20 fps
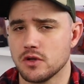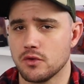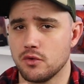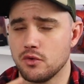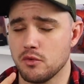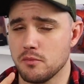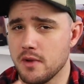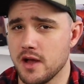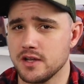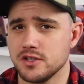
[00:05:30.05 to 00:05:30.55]
I want
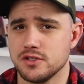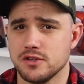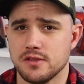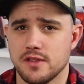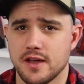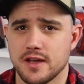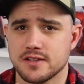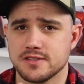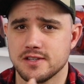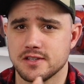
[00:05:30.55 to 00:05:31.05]
to remind you of
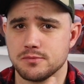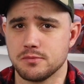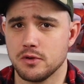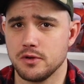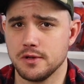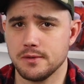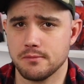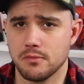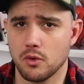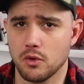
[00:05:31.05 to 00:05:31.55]
that because that's
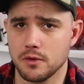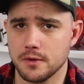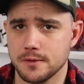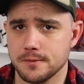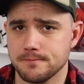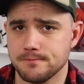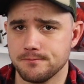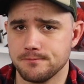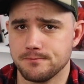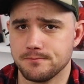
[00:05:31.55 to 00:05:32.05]
pretty
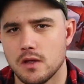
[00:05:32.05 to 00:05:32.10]
important.